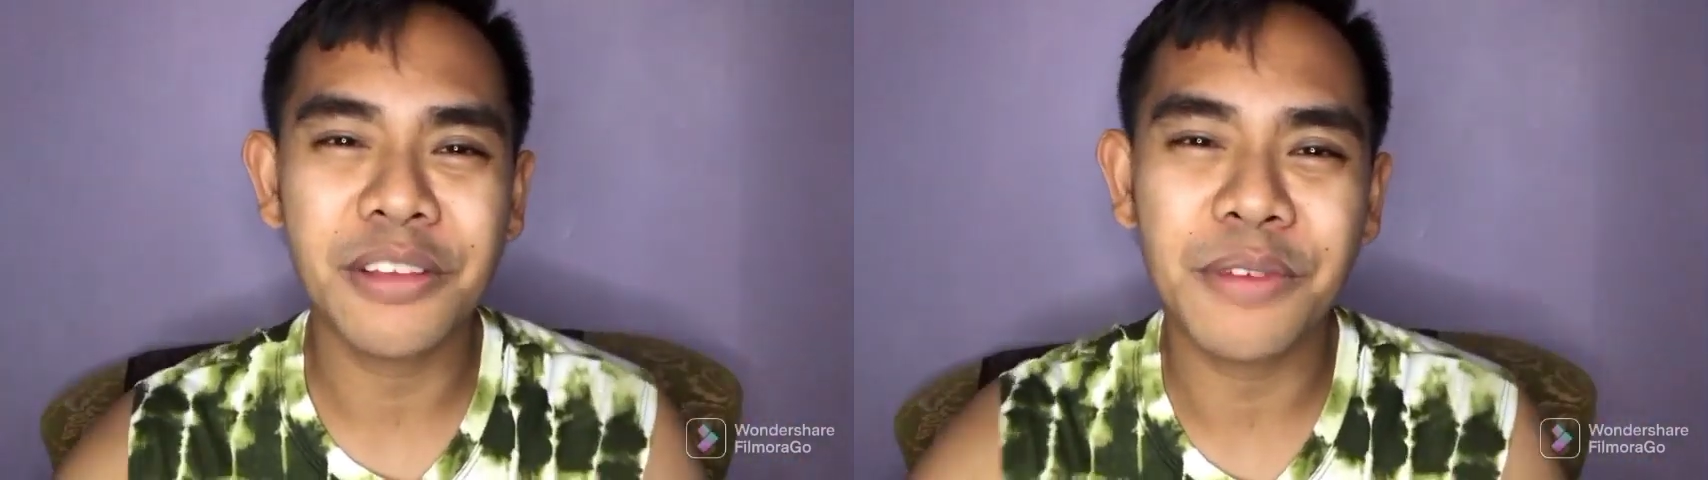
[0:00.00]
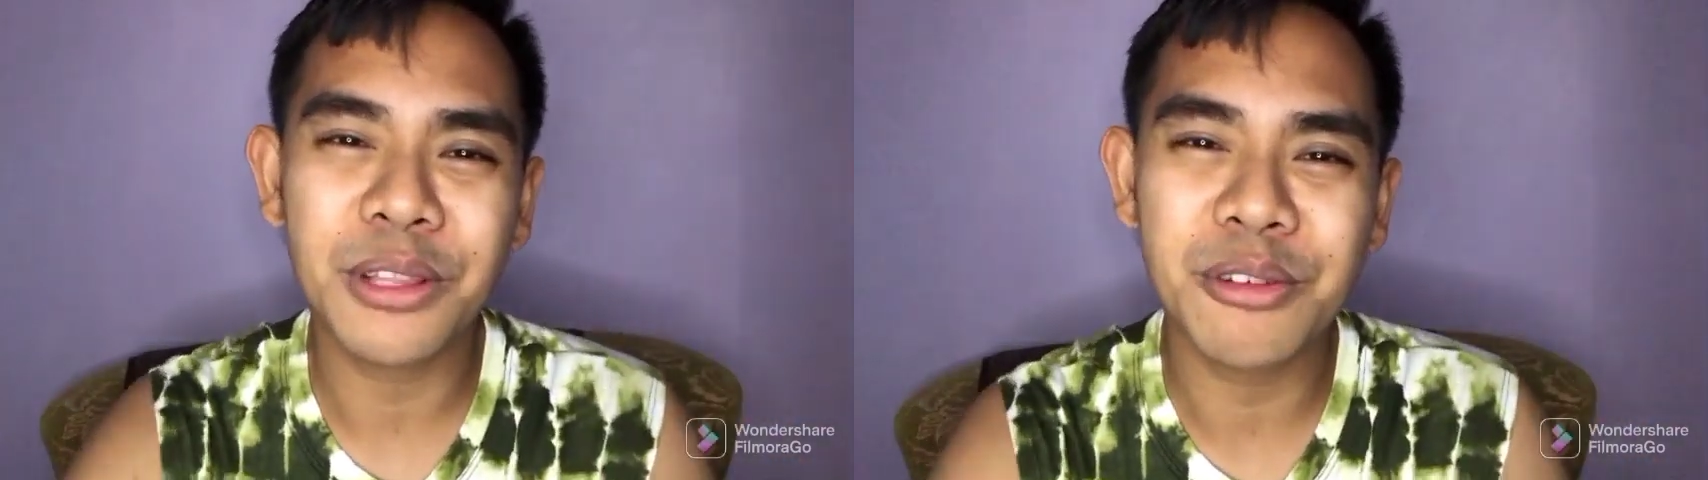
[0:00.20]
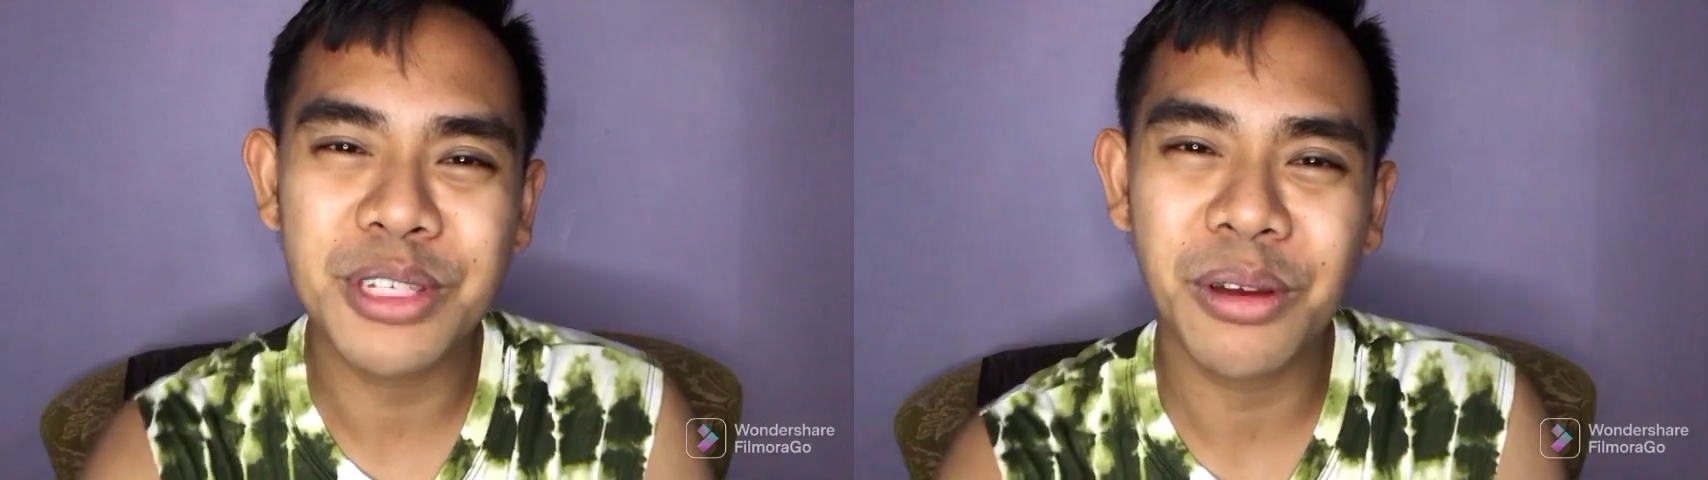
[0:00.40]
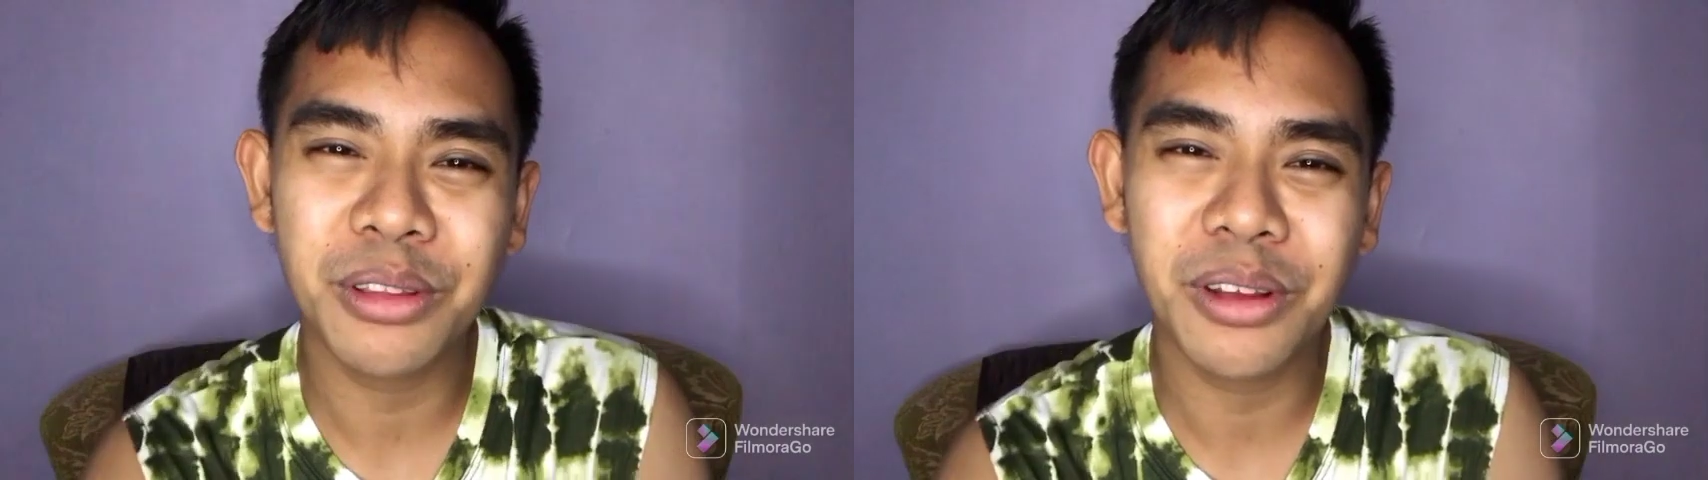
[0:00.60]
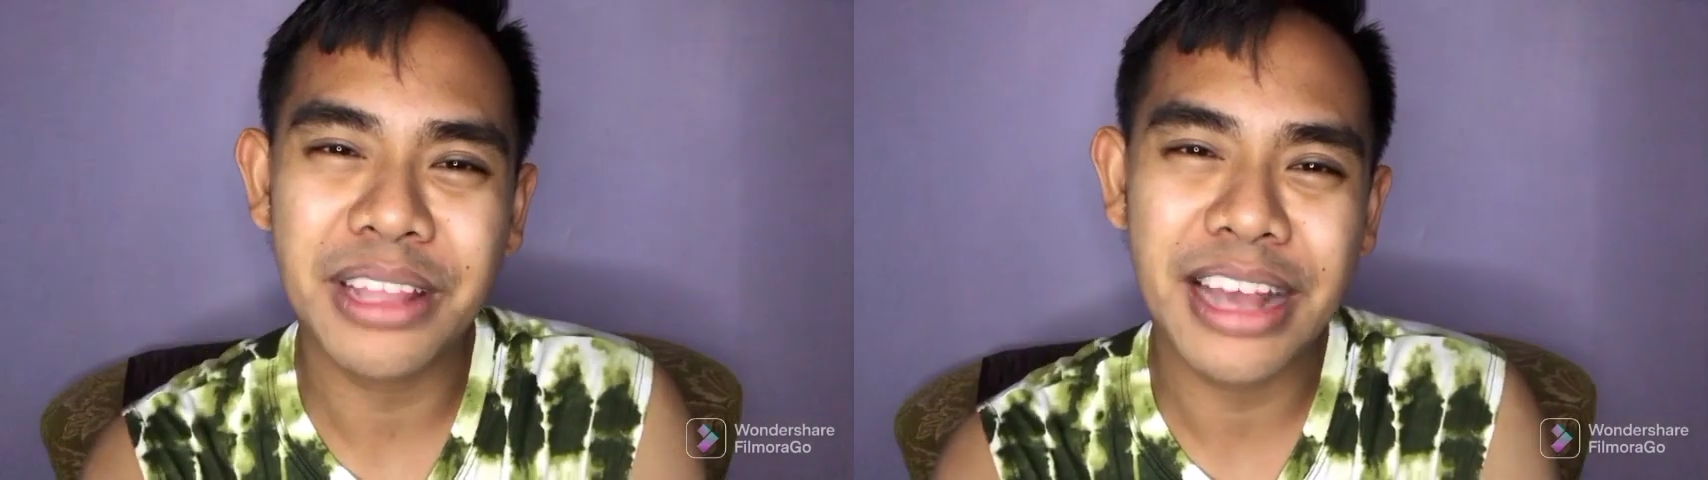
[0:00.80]
And if you do
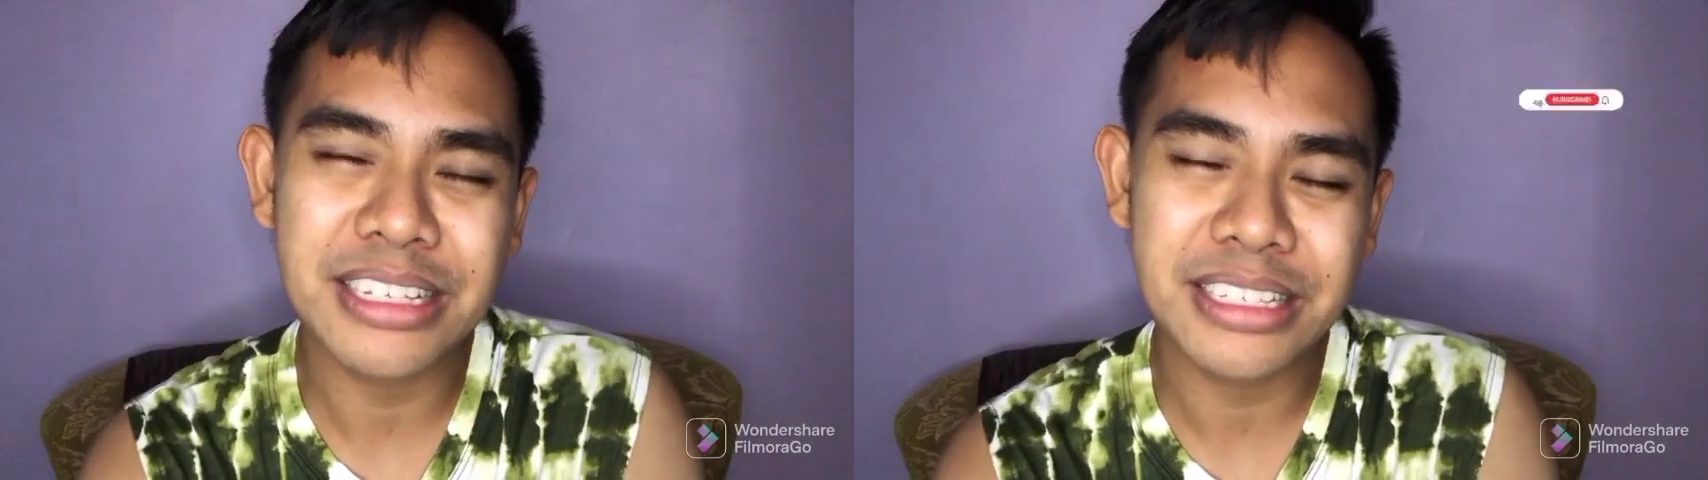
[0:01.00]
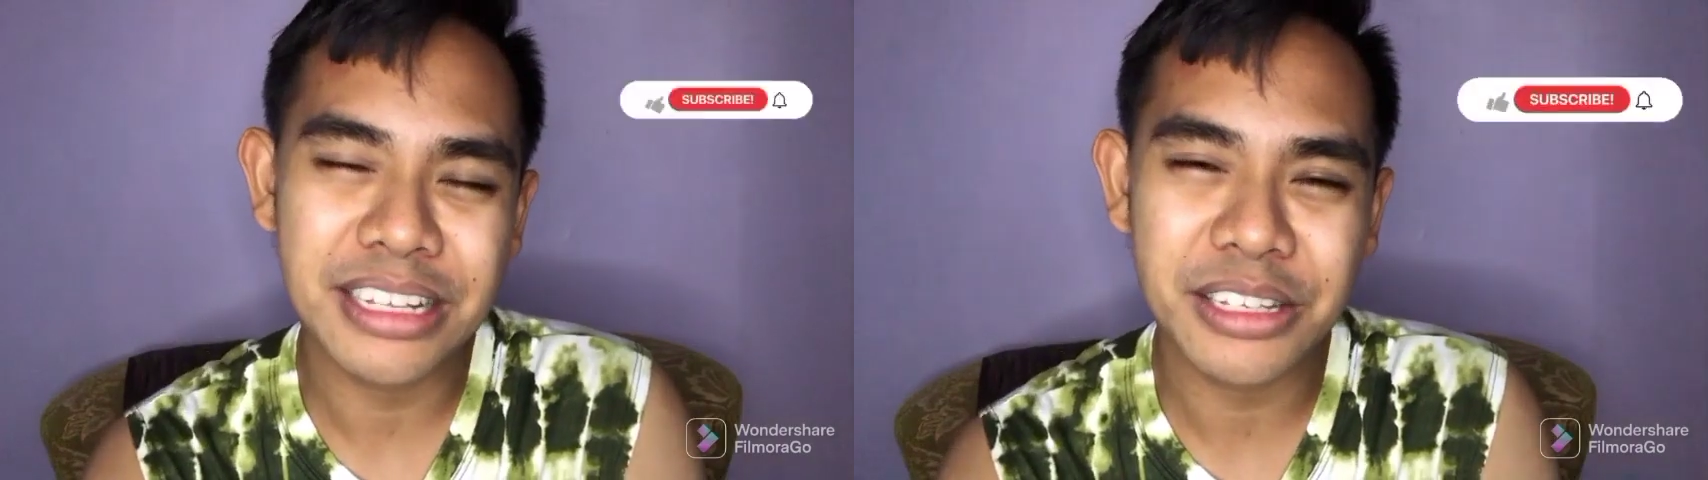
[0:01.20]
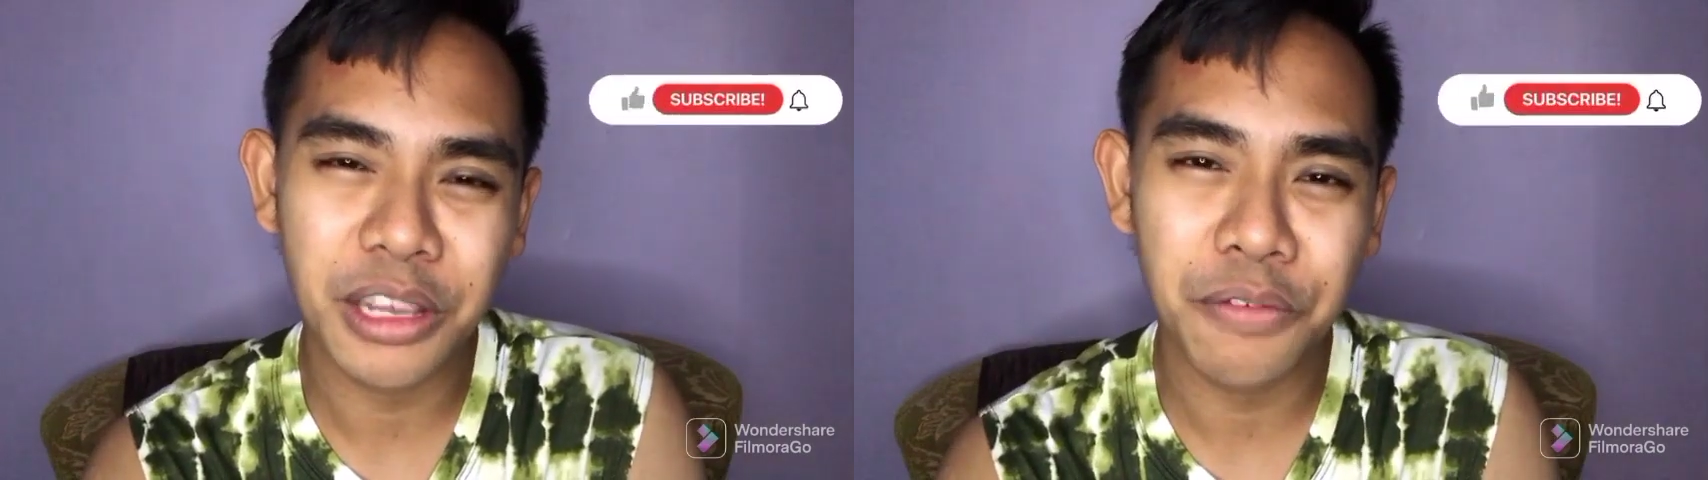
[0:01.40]
so, don't hesitate